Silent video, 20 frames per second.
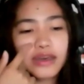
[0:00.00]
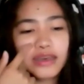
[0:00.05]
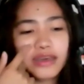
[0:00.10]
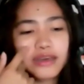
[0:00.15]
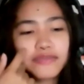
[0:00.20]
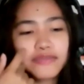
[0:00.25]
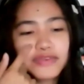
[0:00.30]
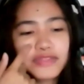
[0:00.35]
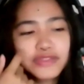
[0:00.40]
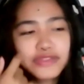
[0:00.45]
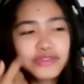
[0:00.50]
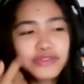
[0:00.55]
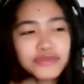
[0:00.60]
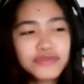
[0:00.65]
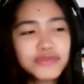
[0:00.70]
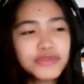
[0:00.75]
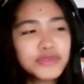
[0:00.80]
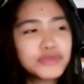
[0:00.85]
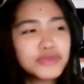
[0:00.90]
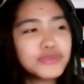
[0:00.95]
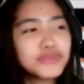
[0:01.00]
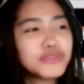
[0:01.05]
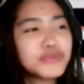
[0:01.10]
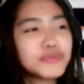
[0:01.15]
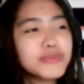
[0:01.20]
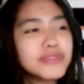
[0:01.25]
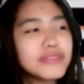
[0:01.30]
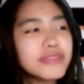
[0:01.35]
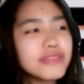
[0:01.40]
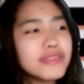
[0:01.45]
I have interviewed so
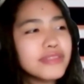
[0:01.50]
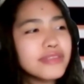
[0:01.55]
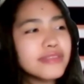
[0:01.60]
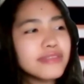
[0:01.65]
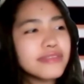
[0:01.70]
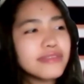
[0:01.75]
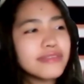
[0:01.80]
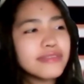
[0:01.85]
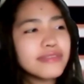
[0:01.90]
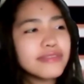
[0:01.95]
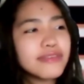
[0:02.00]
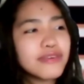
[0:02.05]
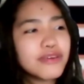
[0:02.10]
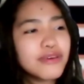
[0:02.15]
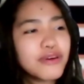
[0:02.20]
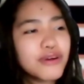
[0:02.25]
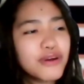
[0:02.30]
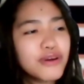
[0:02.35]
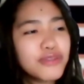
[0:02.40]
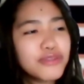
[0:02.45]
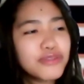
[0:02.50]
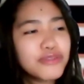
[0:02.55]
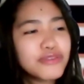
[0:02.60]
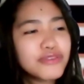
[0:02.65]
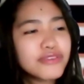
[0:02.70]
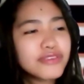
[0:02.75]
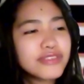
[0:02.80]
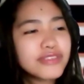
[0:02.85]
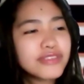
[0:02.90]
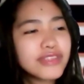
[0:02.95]
many
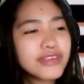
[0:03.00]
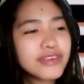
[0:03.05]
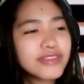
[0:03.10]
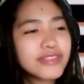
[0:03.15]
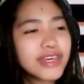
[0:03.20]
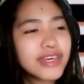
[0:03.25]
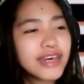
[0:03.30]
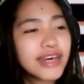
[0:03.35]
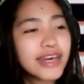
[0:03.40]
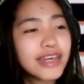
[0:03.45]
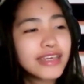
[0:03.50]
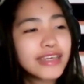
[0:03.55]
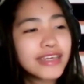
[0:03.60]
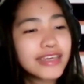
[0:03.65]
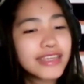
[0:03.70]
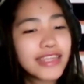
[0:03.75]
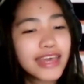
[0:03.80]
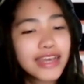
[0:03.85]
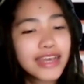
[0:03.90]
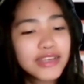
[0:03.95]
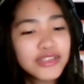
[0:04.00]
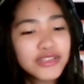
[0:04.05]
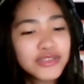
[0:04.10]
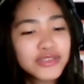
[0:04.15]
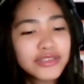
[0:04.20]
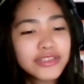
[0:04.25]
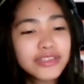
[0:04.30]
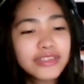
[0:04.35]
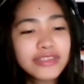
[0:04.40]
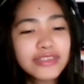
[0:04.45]
authors now that I can
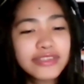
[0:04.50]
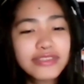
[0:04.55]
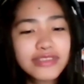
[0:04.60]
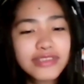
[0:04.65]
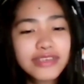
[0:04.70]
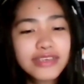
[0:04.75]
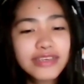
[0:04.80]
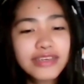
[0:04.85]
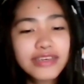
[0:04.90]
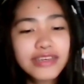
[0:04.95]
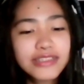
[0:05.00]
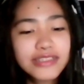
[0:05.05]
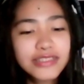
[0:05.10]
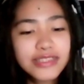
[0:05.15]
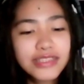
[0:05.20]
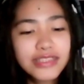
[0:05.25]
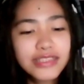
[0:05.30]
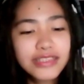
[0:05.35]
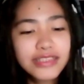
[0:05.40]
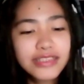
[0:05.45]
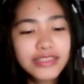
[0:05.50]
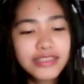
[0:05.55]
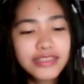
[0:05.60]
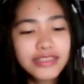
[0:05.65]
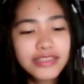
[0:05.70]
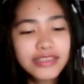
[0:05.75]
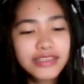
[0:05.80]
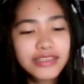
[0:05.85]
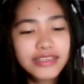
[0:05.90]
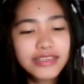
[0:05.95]
actually
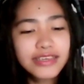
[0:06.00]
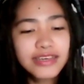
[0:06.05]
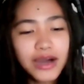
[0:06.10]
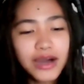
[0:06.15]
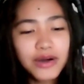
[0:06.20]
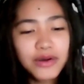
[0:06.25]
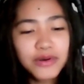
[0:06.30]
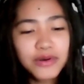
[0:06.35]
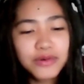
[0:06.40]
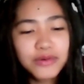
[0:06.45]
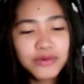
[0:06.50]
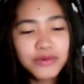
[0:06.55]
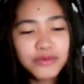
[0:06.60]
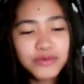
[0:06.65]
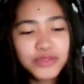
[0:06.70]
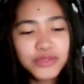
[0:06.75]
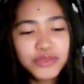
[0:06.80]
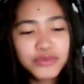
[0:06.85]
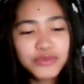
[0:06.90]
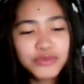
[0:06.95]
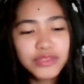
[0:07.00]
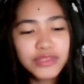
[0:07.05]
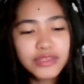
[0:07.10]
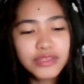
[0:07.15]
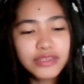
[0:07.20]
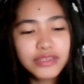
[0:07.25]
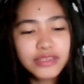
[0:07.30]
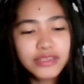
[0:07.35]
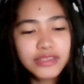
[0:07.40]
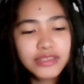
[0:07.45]
see how
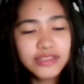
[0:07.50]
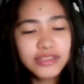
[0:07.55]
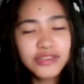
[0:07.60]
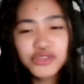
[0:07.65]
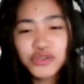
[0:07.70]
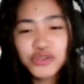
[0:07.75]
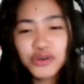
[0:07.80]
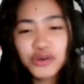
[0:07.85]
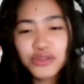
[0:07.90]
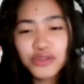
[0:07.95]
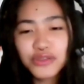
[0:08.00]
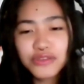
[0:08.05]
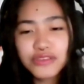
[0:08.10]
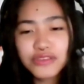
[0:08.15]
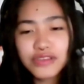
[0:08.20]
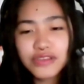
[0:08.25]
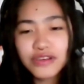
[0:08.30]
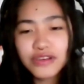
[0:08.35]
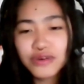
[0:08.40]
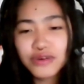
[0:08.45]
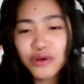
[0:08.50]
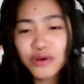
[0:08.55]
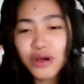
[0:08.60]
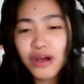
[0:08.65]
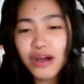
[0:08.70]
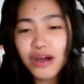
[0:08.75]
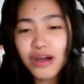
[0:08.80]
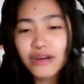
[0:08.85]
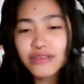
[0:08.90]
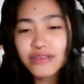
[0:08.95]
unique each authors are of
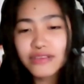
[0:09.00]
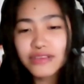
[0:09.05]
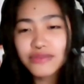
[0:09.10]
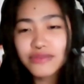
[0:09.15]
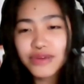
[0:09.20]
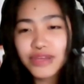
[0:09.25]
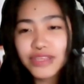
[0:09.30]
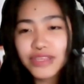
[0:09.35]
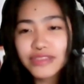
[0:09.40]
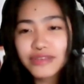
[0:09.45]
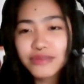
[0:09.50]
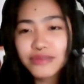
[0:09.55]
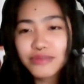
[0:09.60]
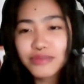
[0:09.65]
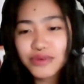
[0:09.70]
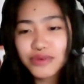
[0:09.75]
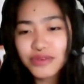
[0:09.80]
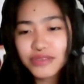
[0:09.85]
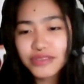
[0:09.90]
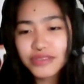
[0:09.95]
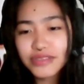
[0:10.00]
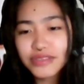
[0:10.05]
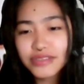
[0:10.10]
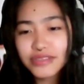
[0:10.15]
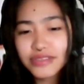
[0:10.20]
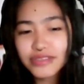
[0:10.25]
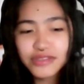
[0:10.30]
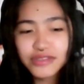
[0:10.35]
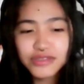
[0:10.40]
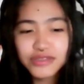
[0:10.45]
how they write their books.
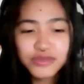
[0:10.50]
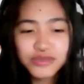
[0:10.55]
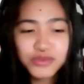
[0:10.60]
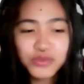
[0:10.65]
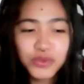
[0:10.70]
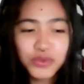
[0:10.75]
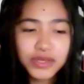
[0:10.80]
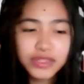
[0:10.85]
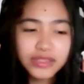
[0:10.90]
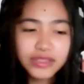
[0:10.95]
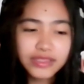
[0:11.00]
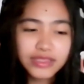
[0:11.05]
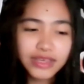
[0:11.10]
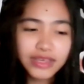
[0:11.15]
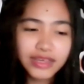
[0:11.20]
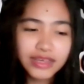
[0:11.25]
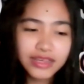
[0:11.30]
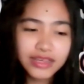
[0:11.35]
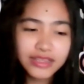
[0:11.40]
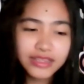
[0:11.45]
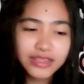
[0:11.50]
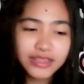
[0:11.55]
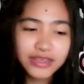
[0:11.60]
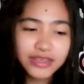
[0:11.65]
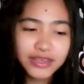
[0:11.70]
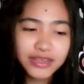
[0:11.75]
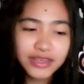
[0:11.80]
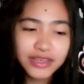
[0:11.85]
There's one that